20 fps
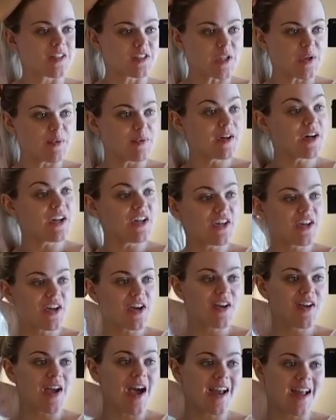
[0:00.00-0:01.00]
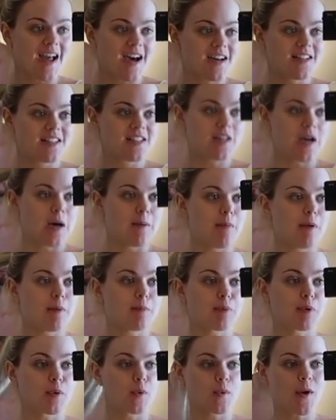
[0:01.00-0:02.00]
So we're gonna go get some
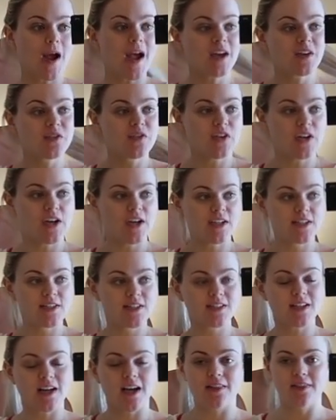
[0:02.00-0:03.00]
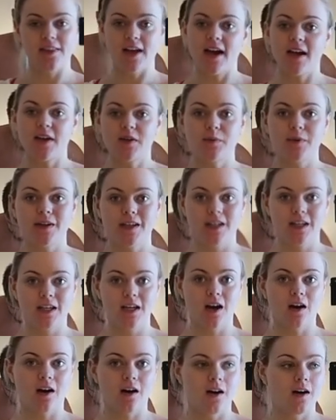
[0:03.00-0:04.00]
breakfast and then we
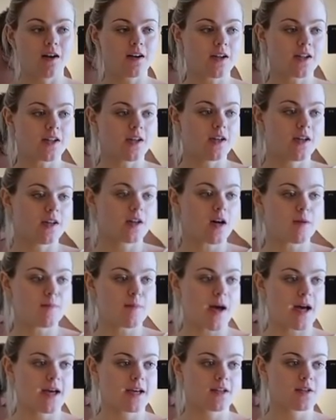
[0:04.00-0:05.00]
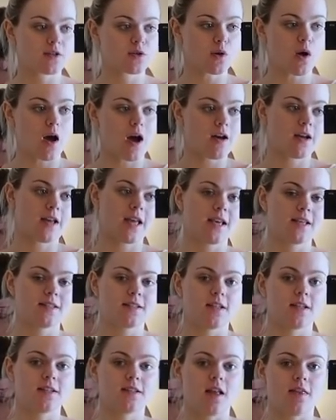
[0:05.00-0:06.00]
are gonna come back, sort out our
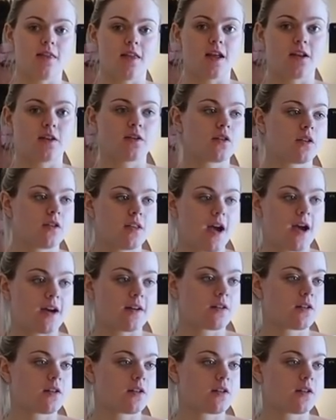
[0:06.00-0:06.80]
cases, and then yeah,